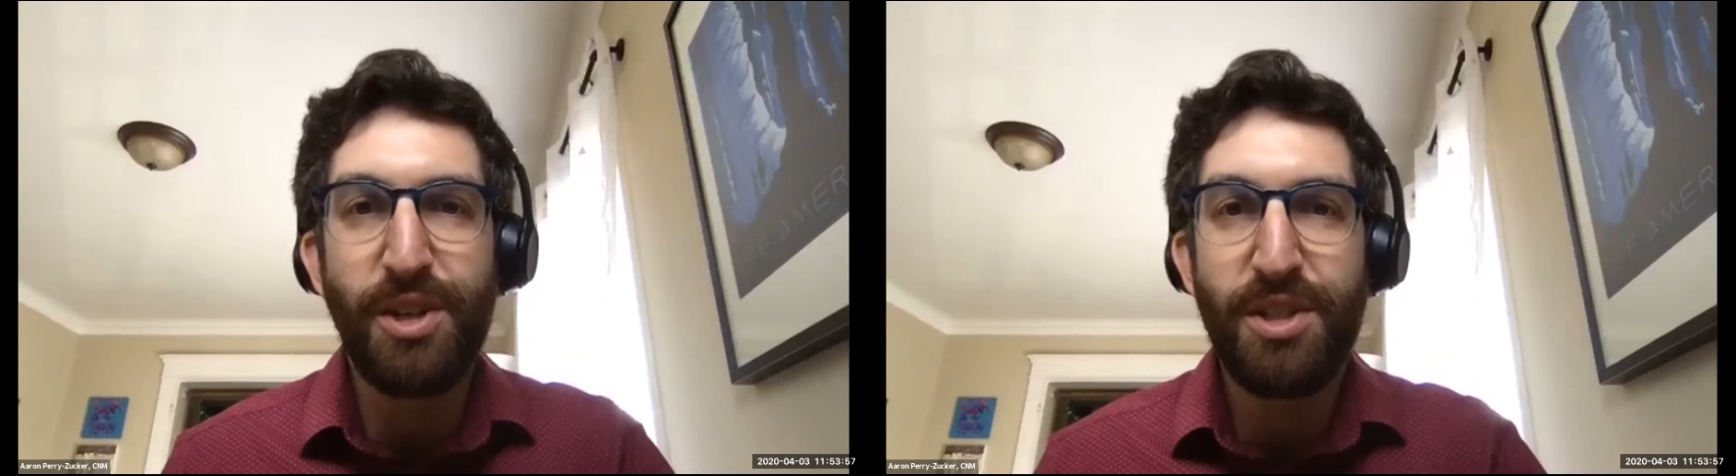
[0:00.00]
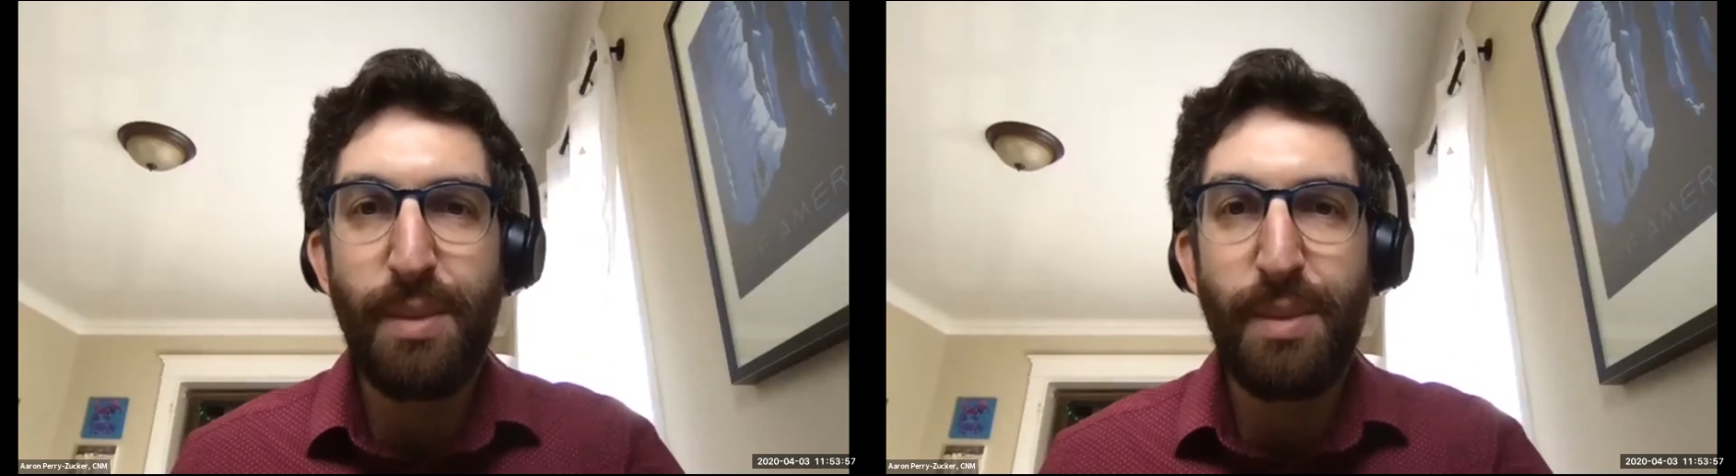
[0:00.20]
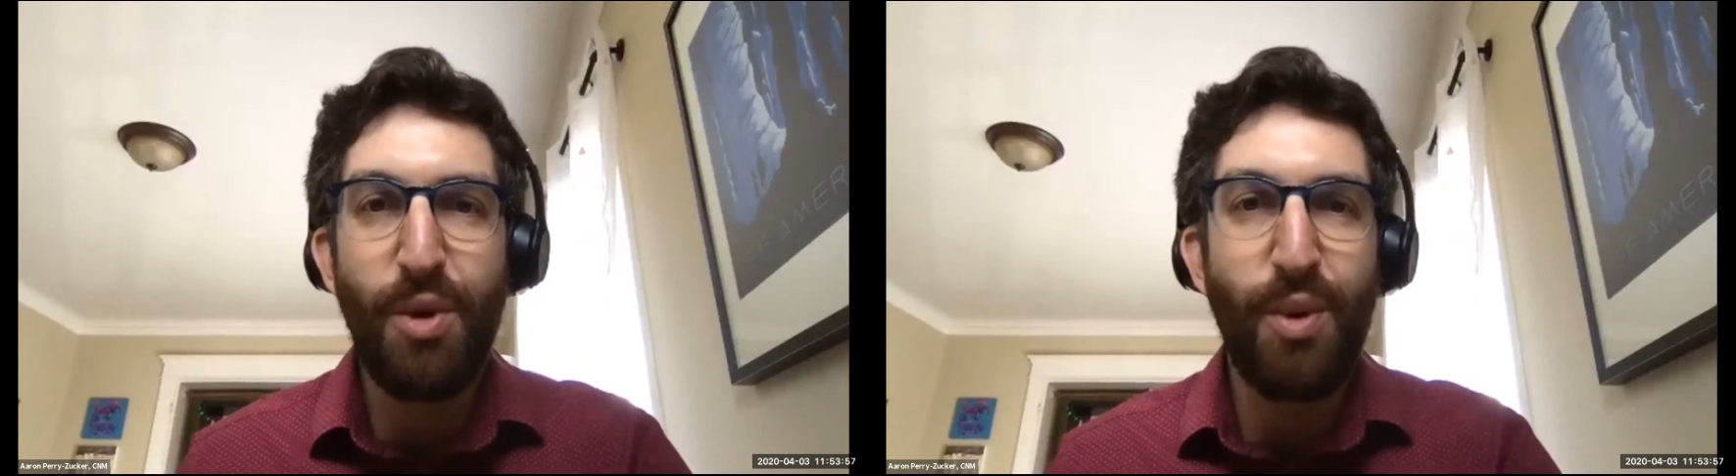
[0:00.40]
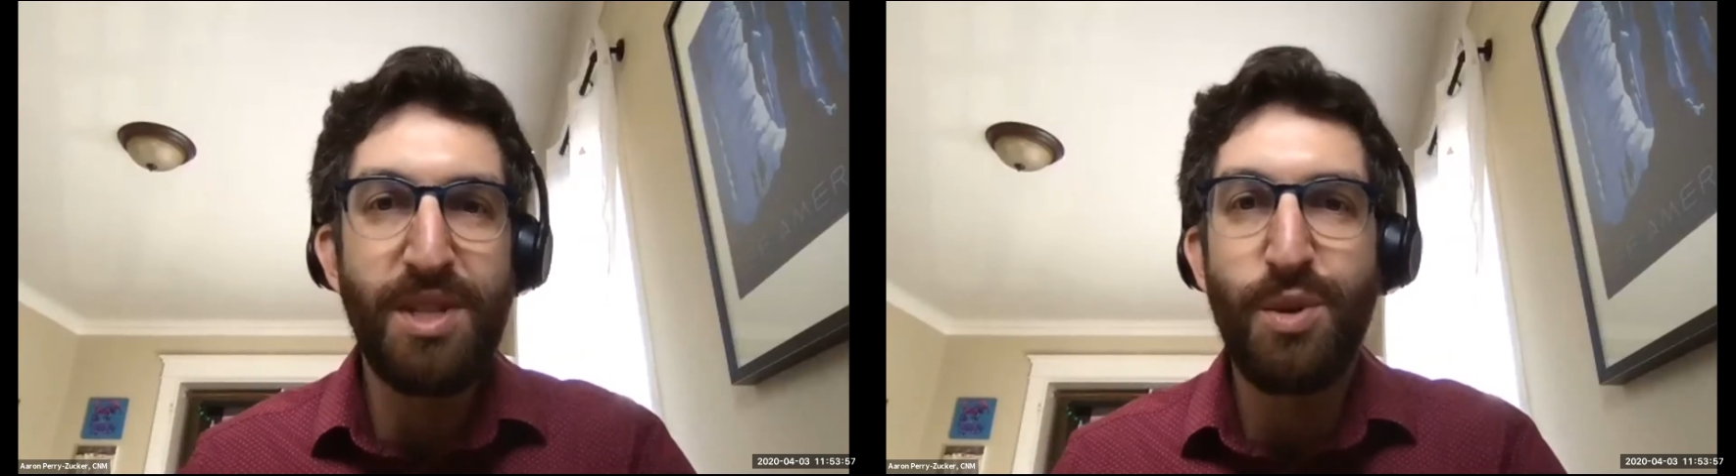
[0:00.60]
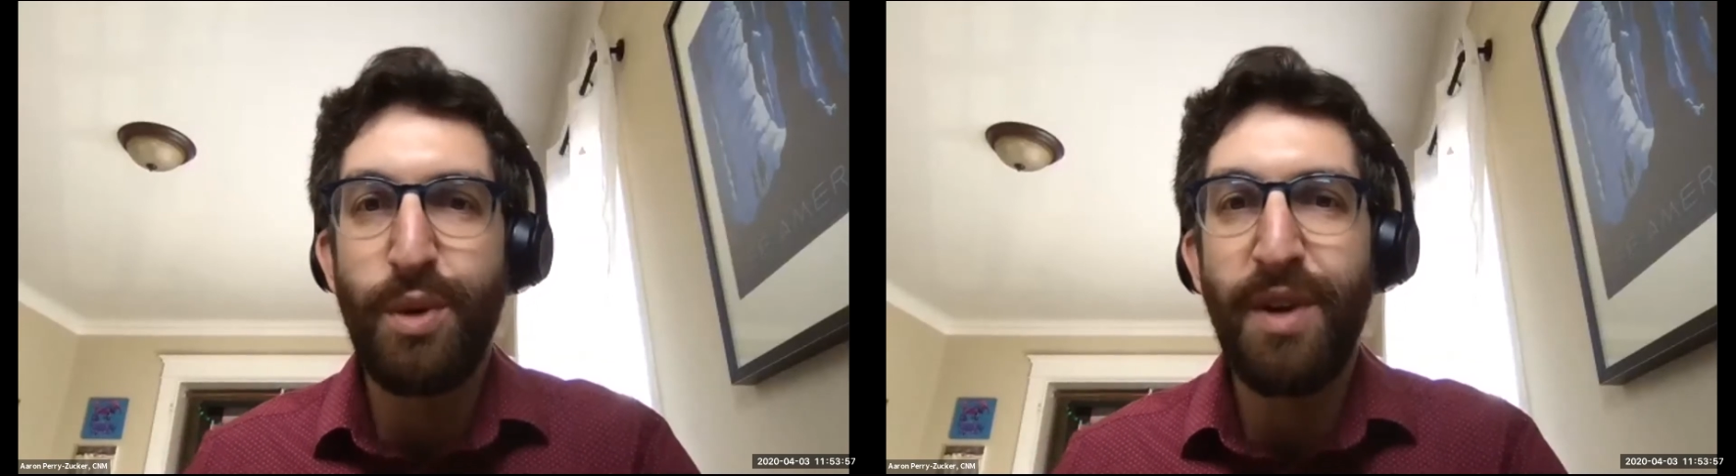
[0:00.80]
just some of the ones
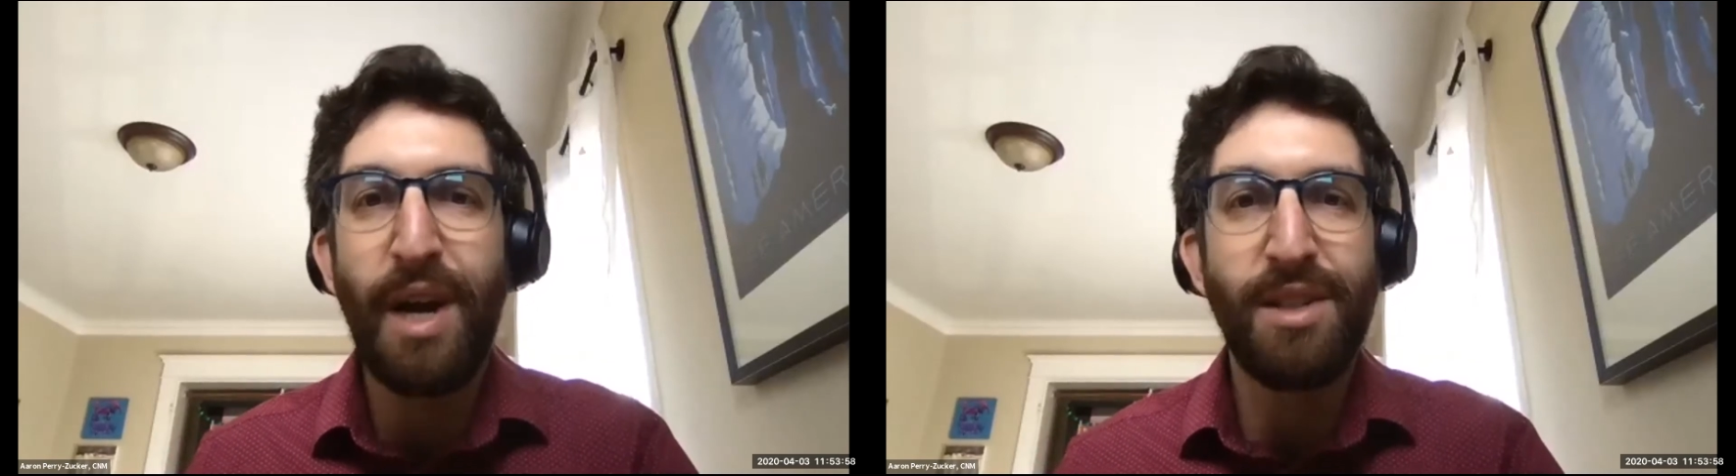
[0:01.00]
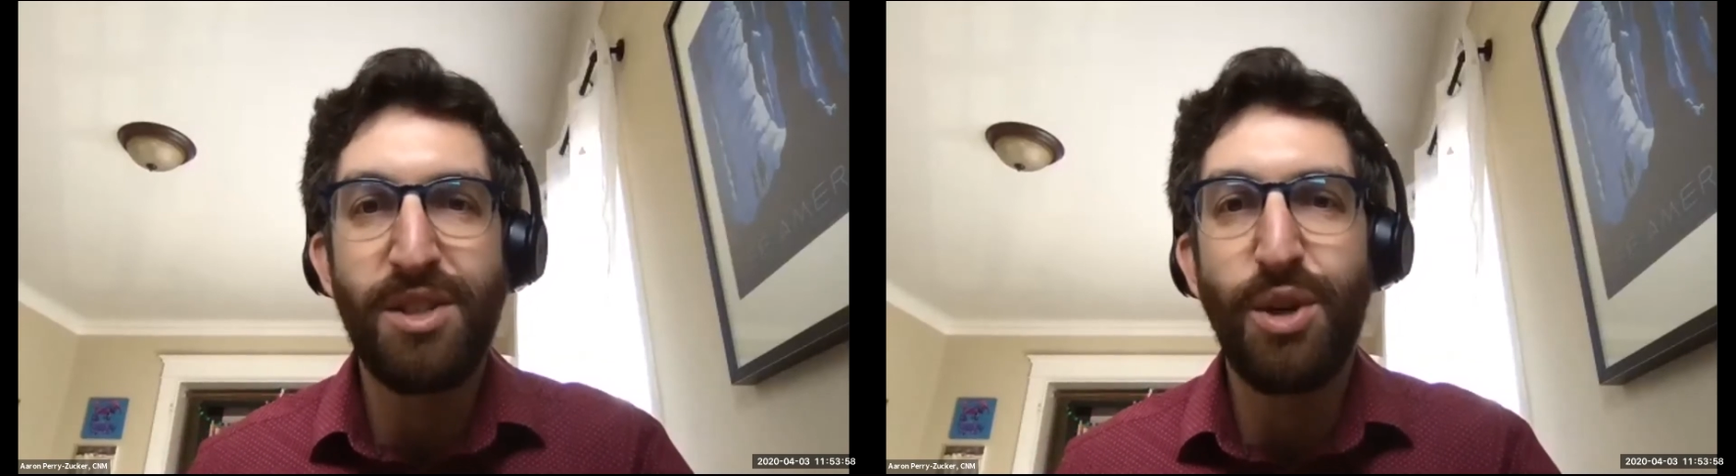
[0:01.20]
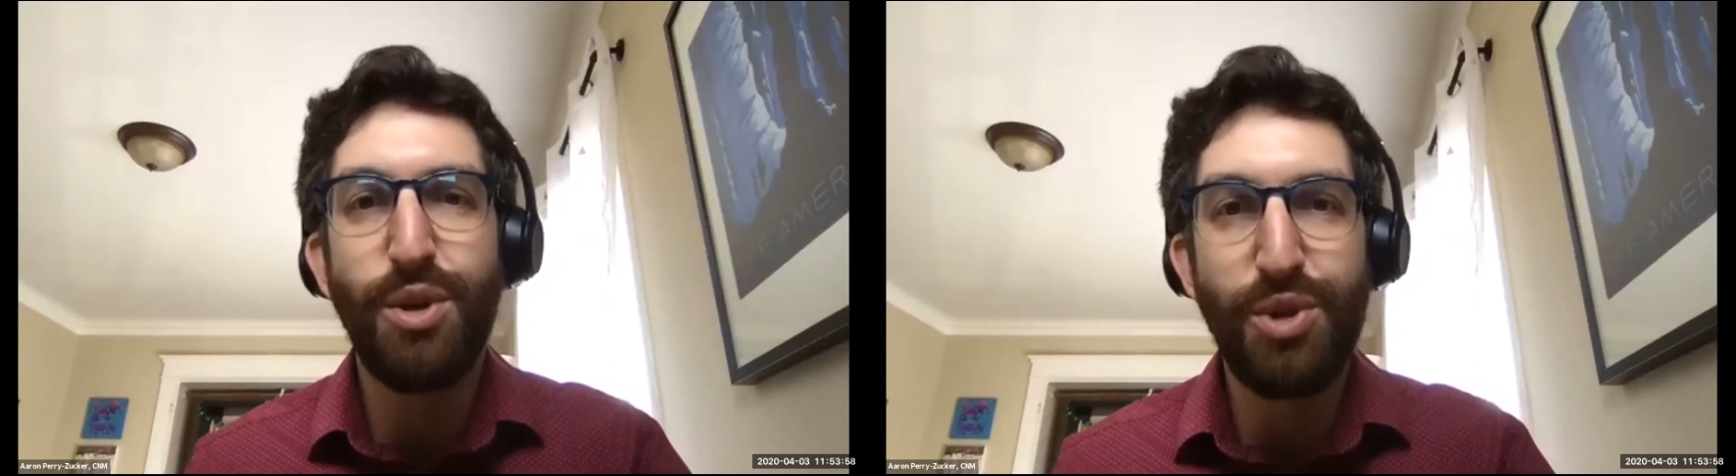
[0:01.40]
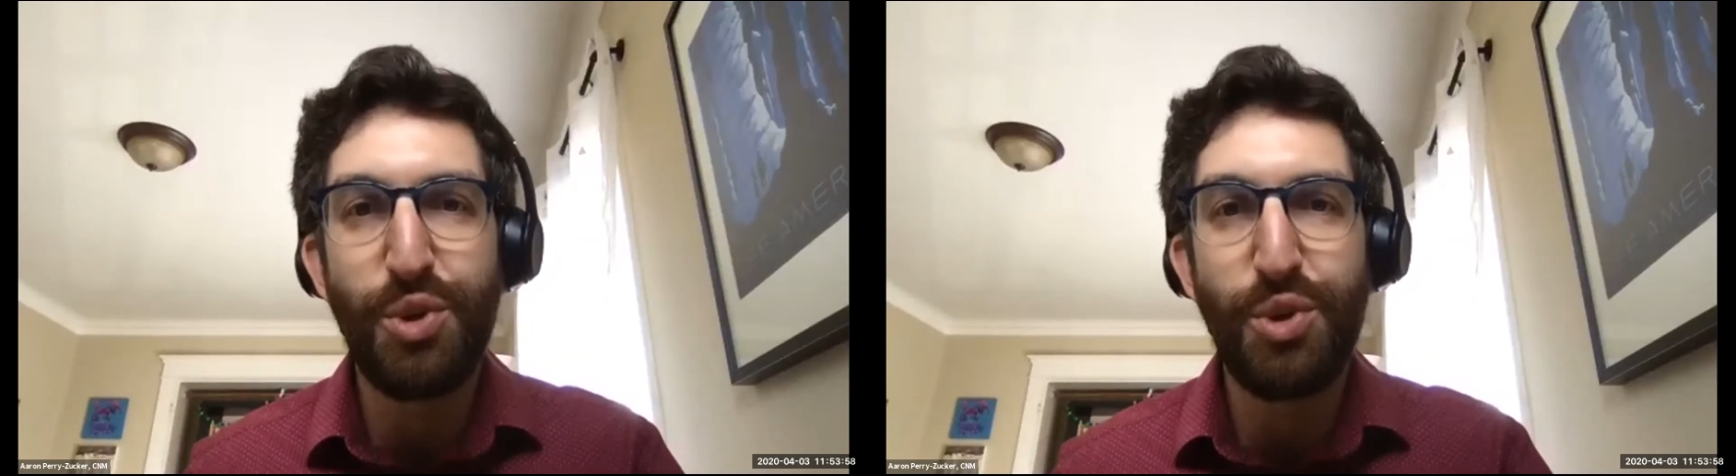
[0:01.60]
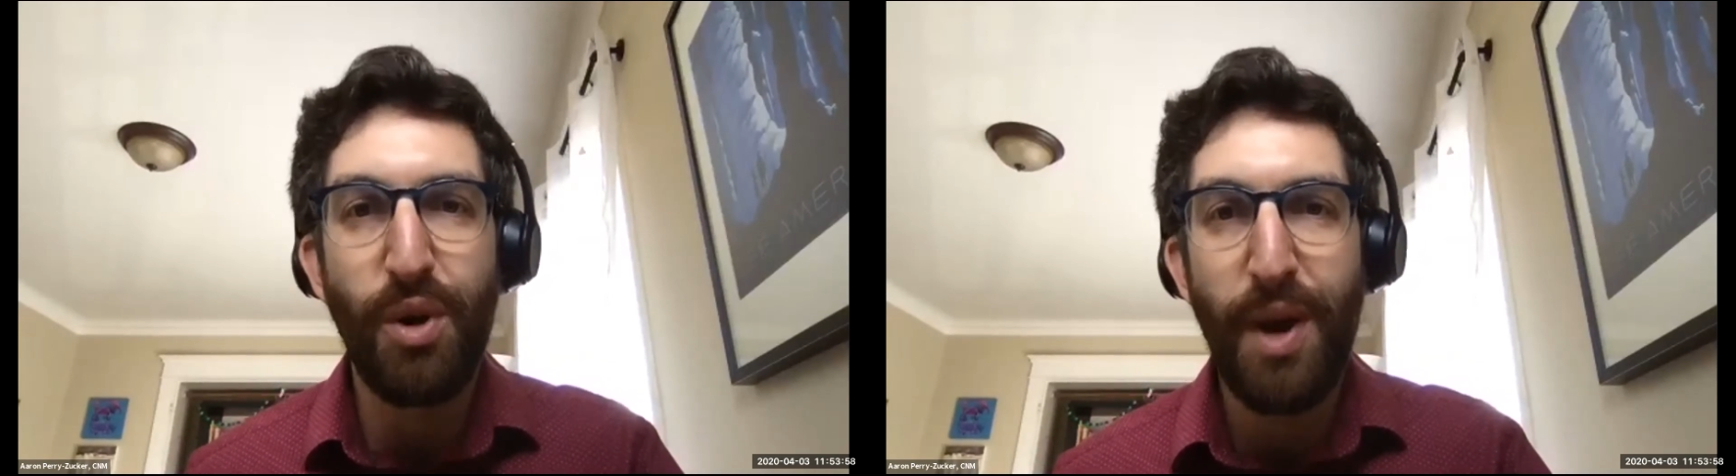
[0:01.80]
that we've gotten so used
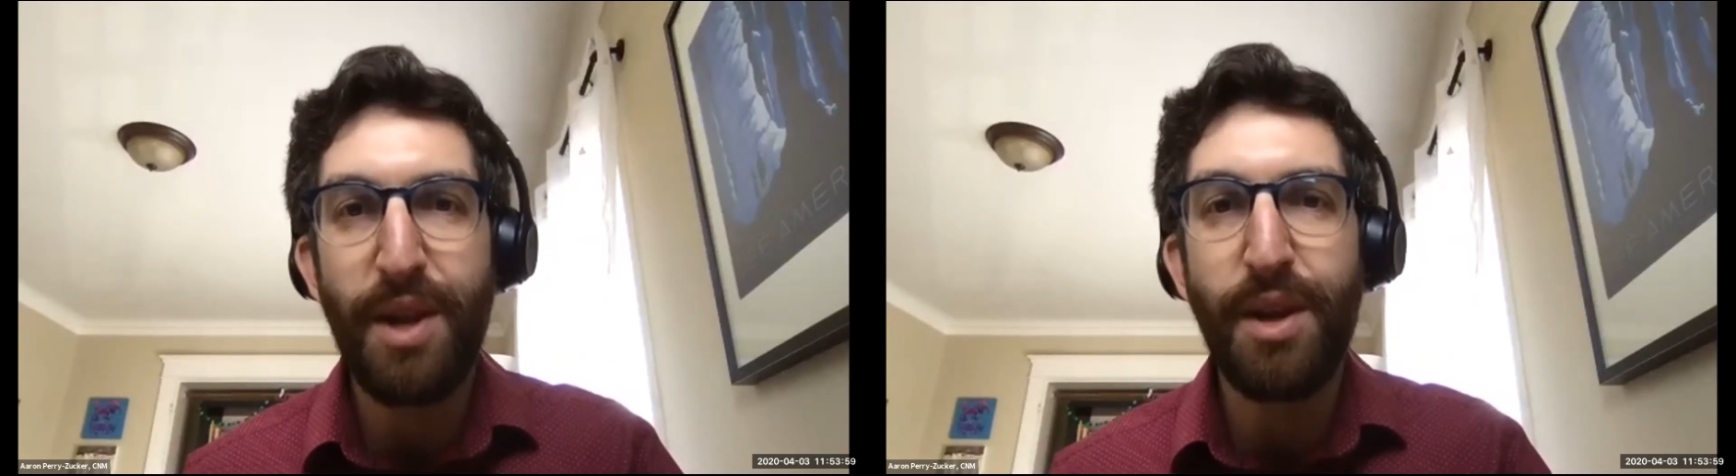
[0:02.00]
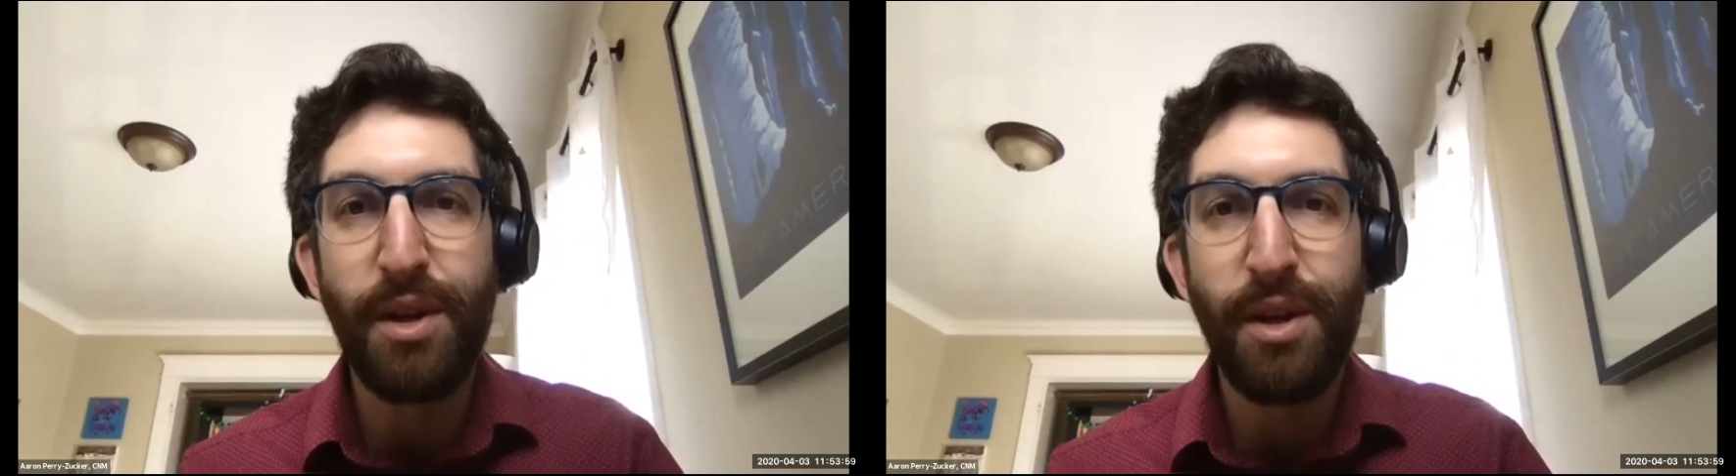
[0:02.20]
to already,